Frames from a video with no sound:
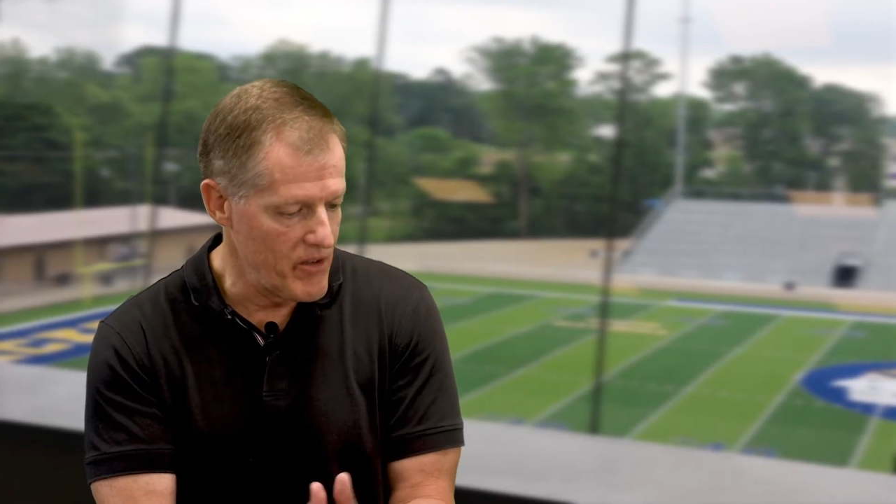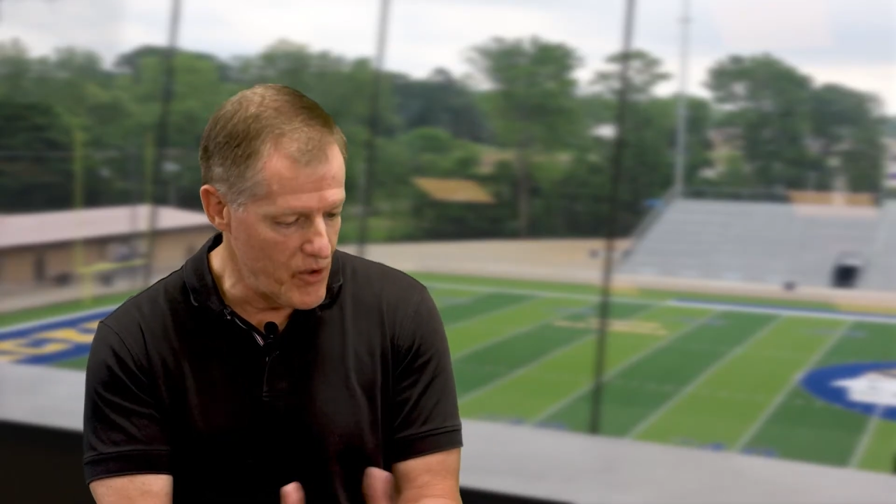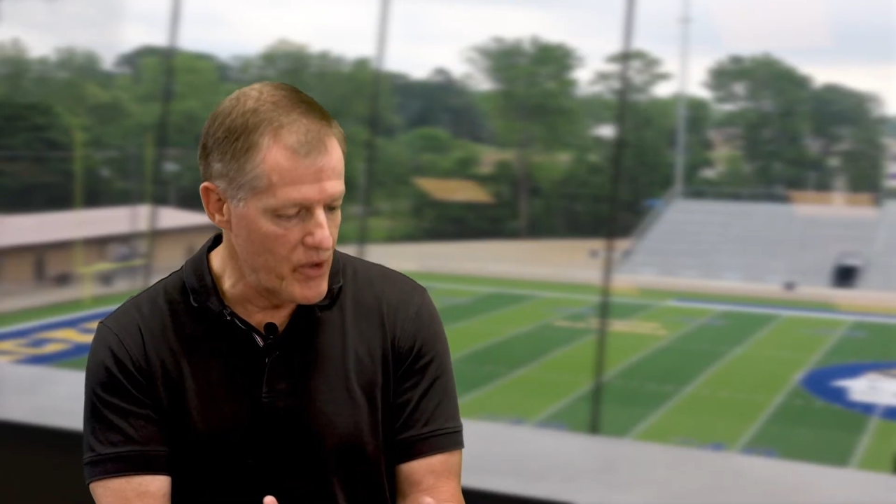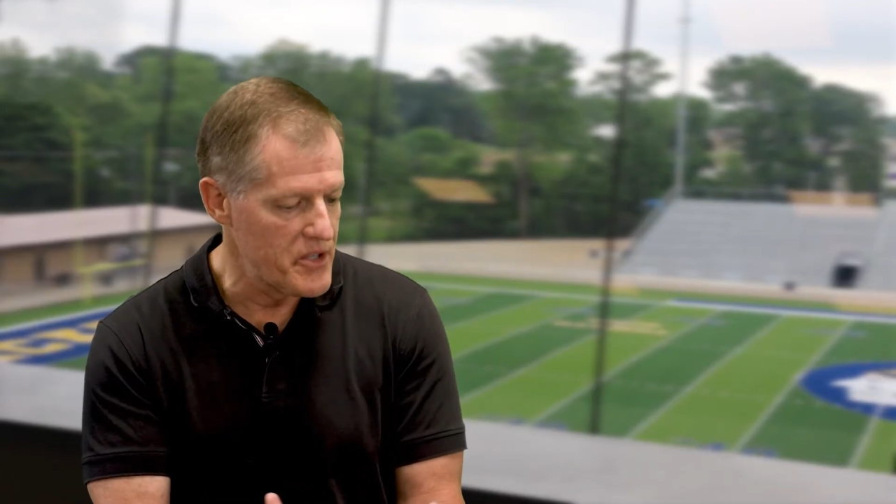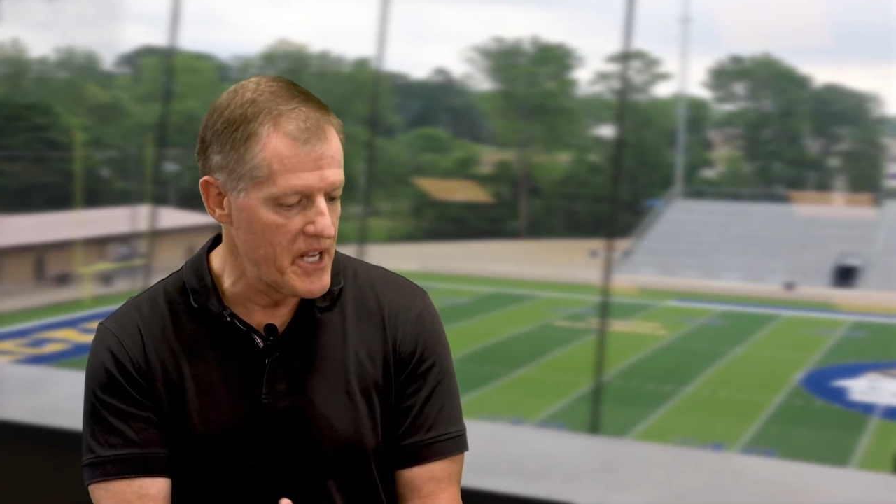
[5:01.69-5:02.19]

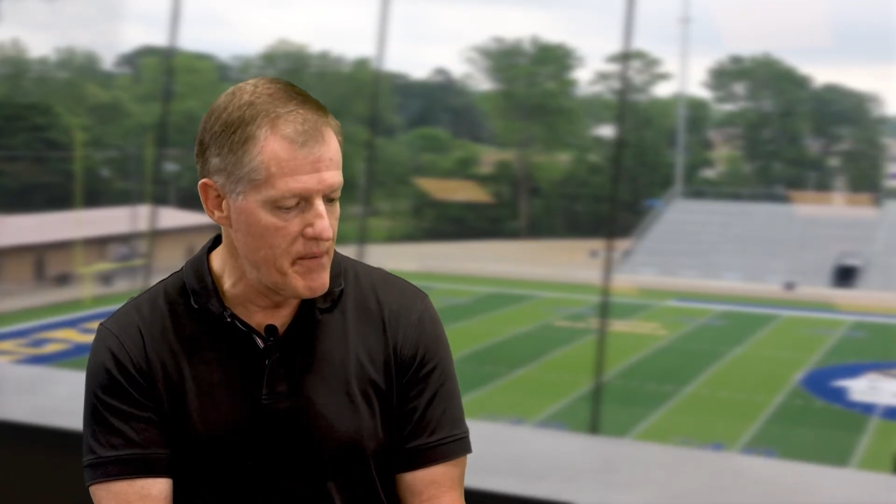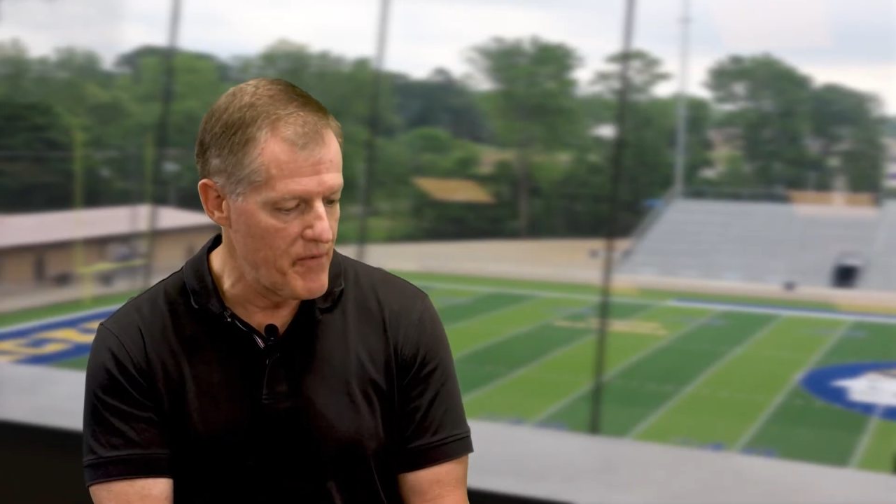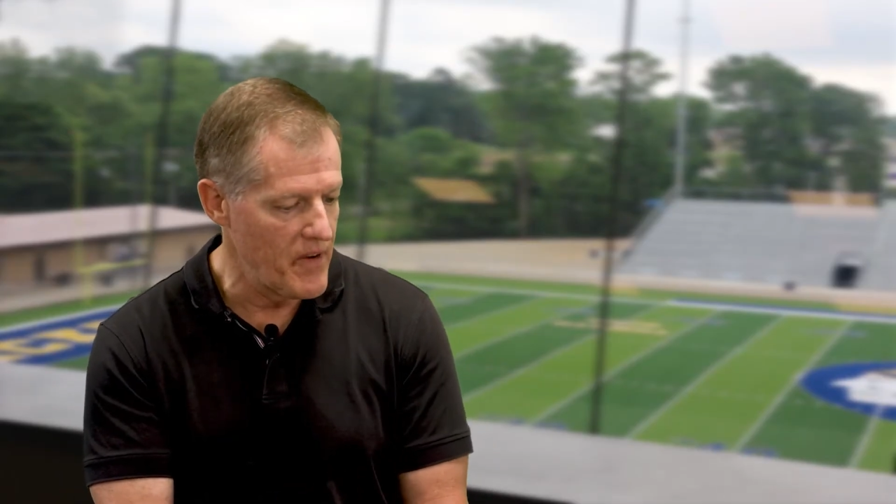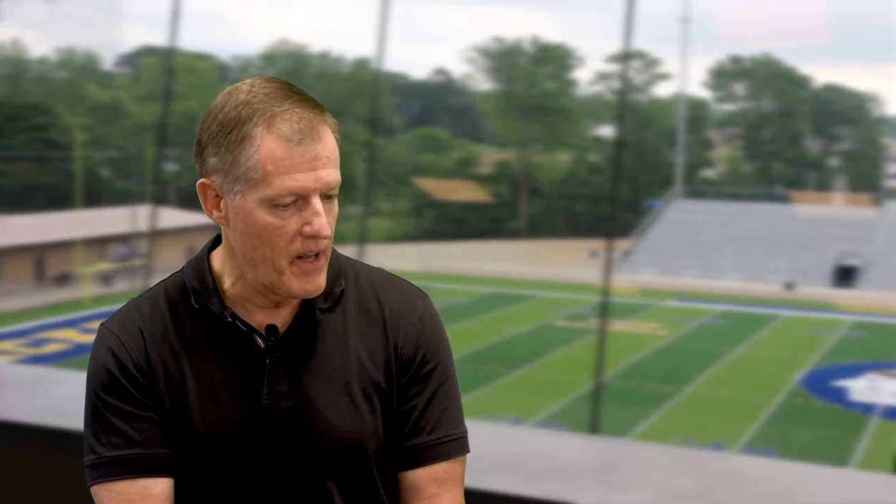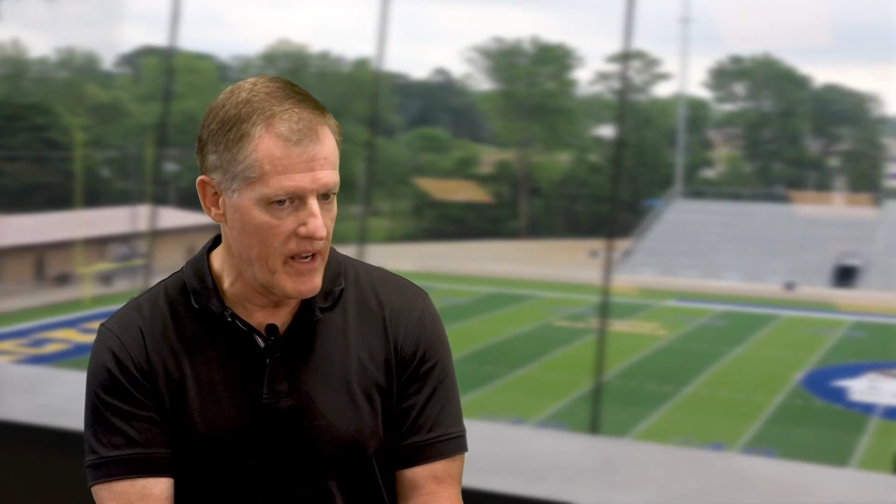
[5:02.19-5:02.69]
your team
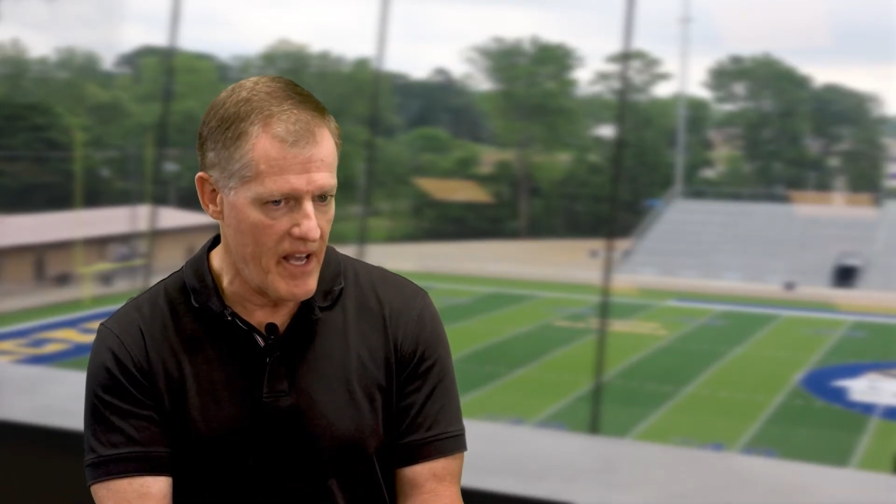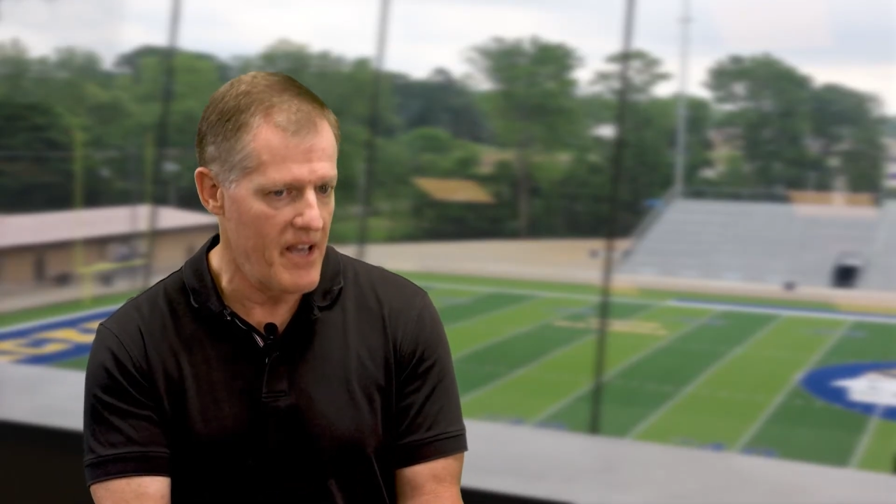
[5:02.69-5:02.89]
feel like,